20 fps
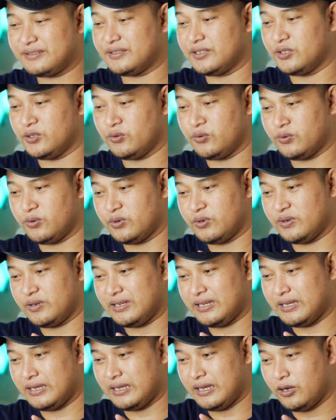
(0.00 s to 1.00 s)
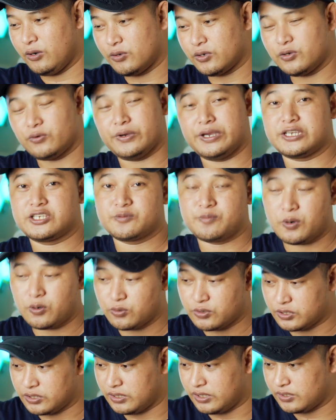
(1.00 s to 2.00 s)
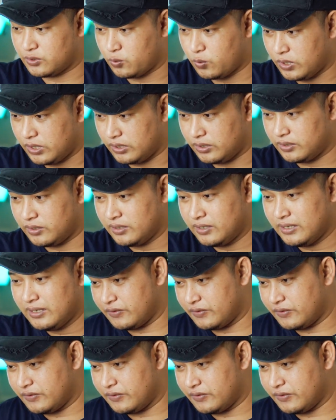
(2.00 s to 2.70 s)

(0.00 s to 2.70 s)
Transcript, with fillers: you know, auto exposure as well.